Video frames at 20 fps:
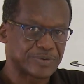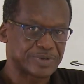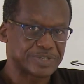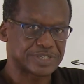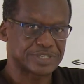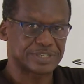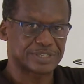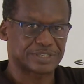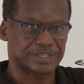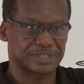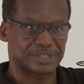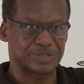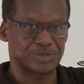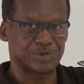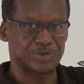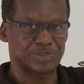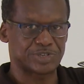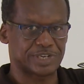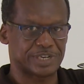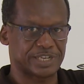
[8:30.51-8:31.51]
which is
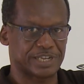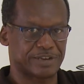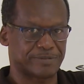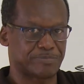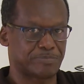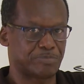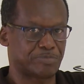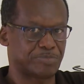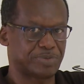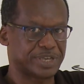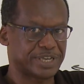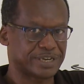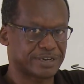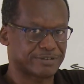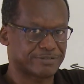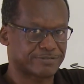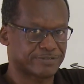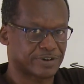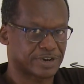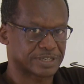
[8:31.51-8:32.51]
usually a
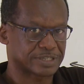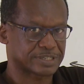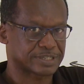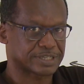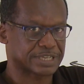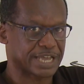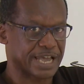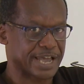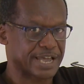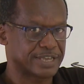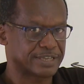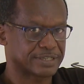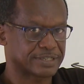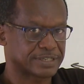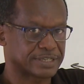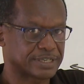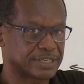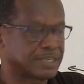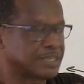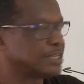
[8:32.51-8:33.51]
bigger font
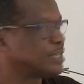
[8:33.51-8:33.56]
size,